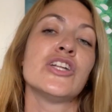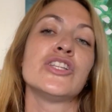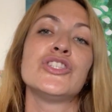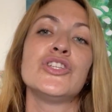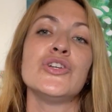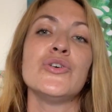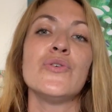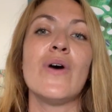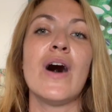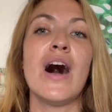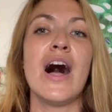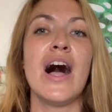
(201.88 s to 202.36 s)

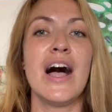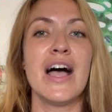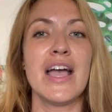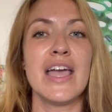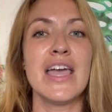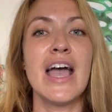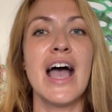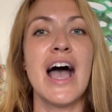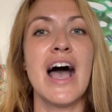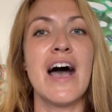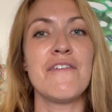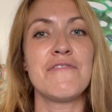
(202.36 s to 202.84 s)
Do I
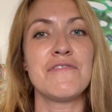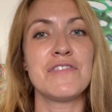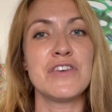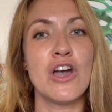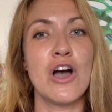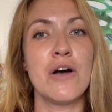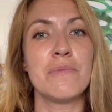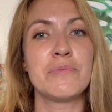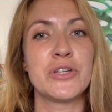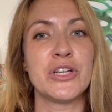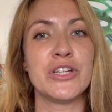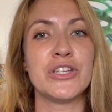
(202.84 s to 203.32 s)
have the
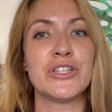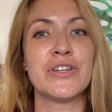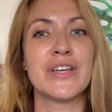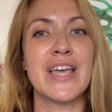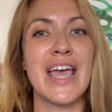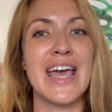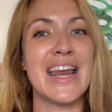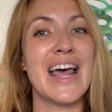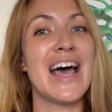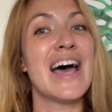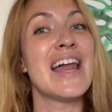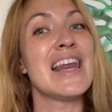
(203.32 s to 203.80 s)
option to
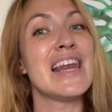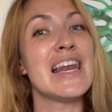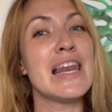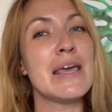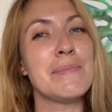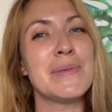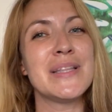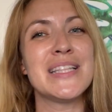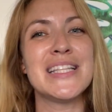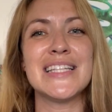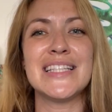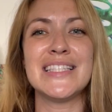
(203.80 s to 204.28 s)
get
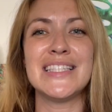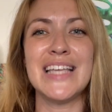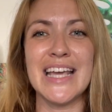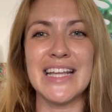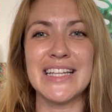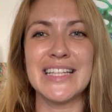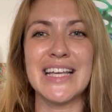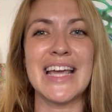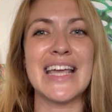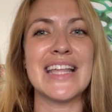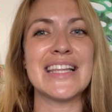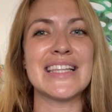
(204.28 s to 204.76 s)
unlimited
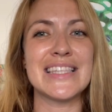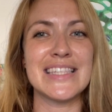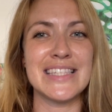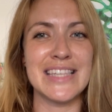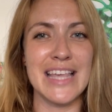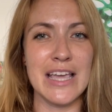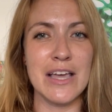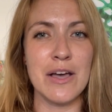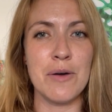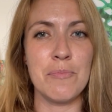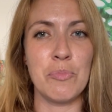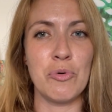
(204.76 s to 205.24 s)
data in
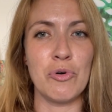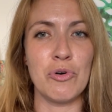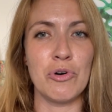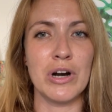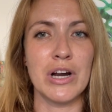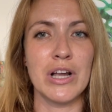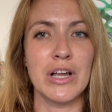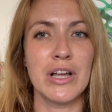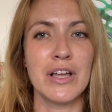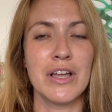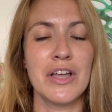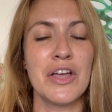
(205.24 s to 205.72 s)
Singapore?
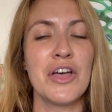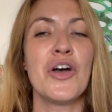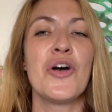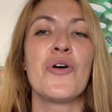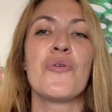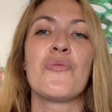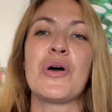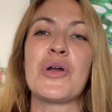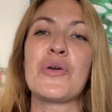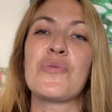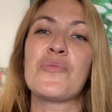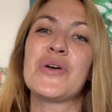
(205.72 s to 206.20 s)

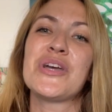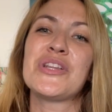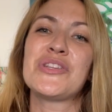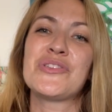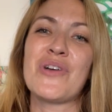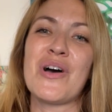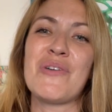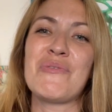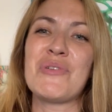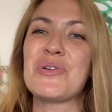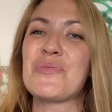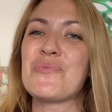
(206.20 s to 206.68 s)
When we
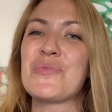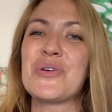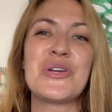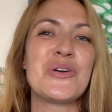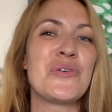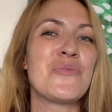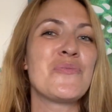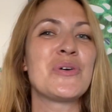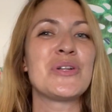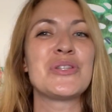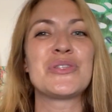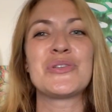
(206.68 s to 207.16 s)
travel, we
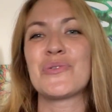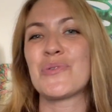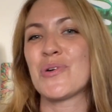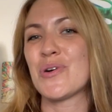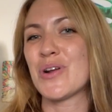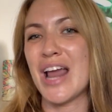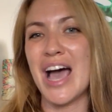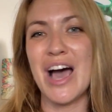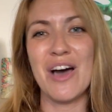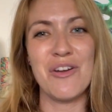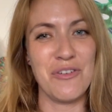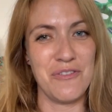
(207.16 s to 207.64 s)
don't want to
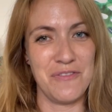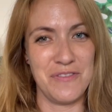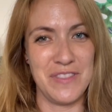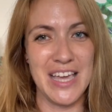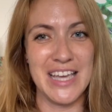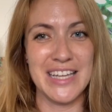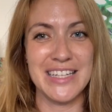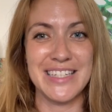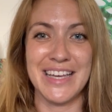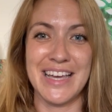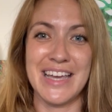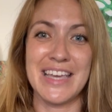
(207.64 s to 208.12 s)
run out of
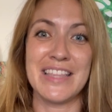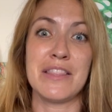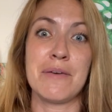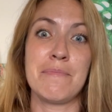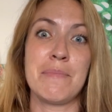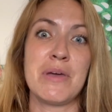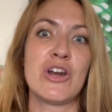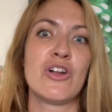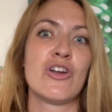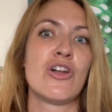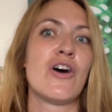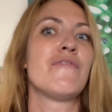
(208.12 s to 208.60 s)
data in the
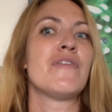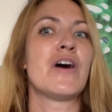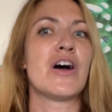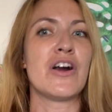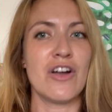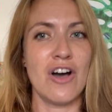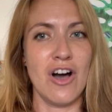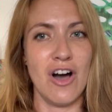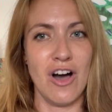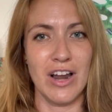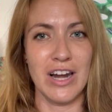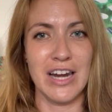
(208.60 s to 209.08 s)
middle of our
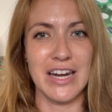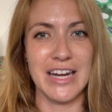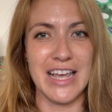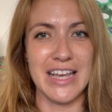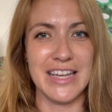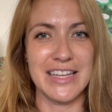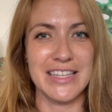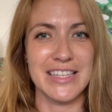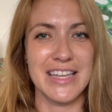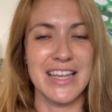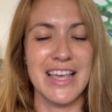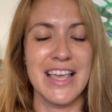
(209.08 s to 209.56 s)

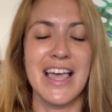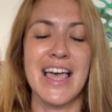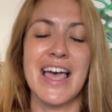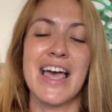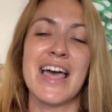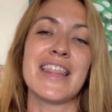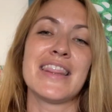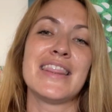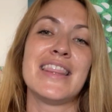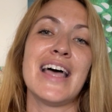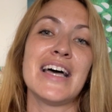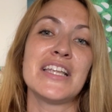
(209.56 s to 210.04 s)
holidays.
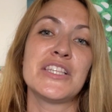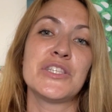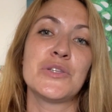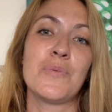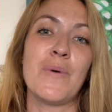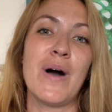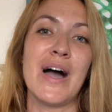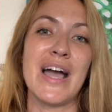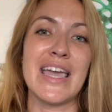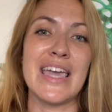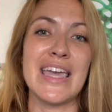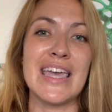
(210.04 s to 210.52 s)
That's
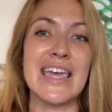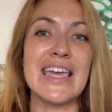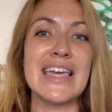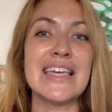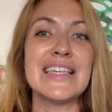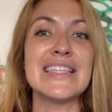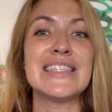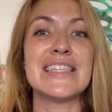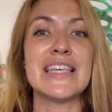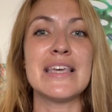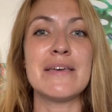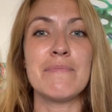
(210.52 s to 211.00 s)
why
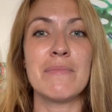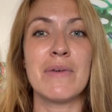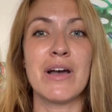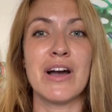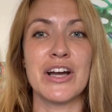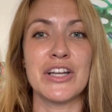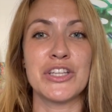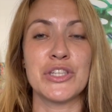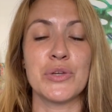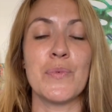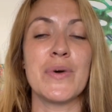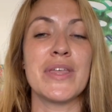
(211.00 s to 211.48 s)
eSIM
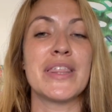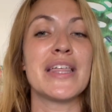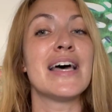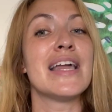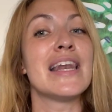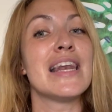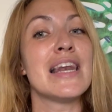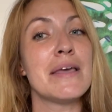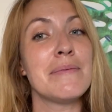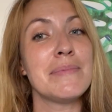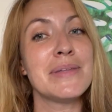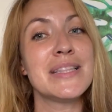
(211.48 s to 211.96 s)
cards with
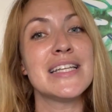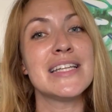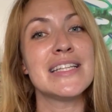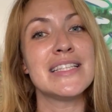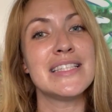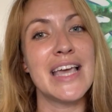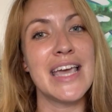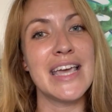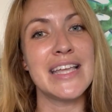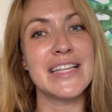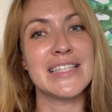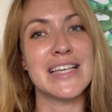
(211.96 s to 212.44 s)
unlimited
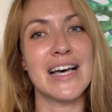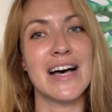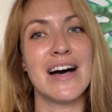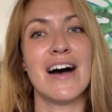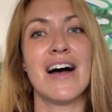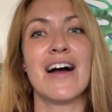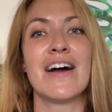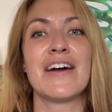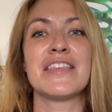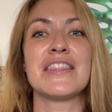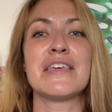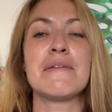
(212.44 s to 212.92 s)
data
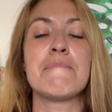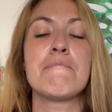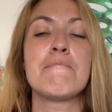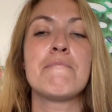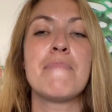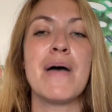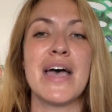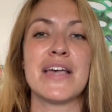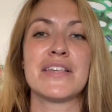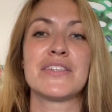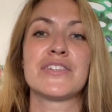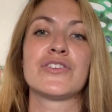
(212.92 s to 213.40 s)
are the
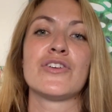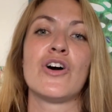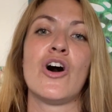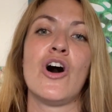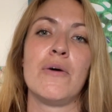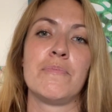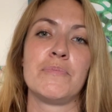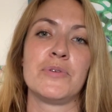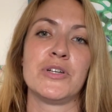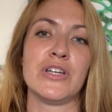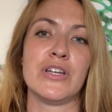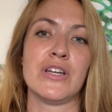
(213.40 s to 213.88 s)
best
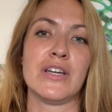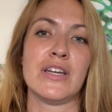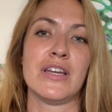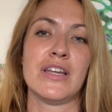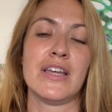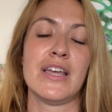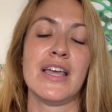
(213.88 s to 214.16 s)
option.